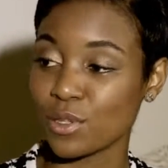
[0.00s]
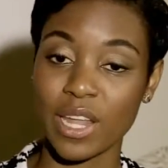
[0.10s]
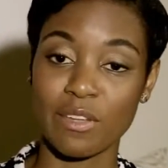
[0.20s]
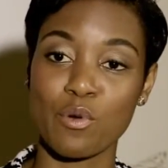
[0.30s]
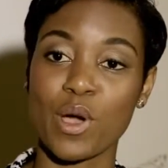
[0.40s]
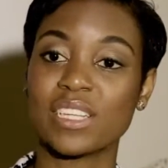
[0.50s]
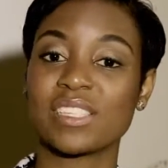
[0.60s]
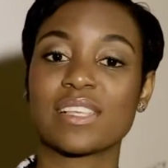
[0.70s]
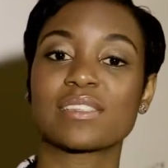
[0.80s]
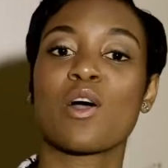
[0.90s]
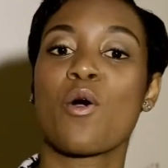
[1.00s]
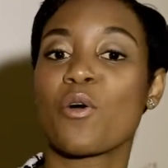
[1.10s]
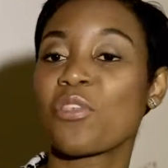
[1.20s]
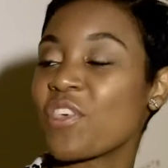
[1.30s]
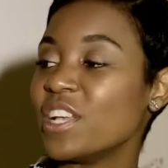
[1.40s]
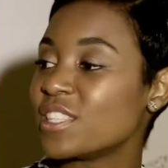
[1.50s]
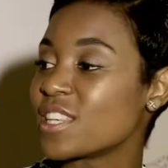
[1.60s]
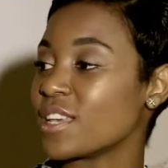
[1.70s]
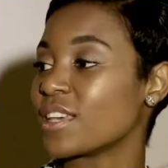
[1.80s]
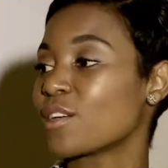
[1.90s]
Not everyone is as
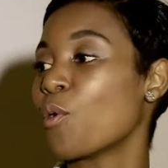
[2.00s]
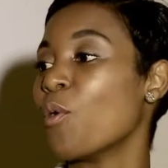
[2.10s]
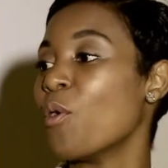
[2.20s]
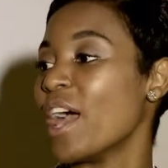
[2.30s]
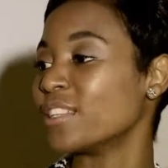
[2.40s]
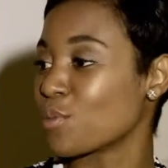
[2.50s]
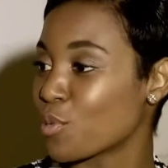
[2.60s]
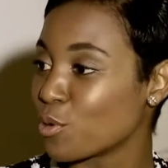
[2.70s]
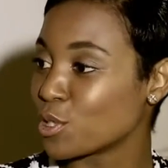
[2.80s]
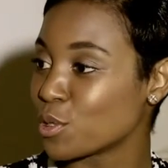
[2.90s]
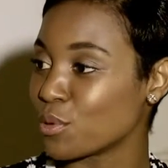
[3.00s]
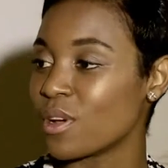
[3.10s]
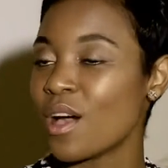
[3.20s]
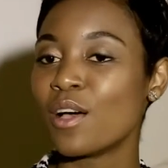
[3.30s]
authentic or as approachable.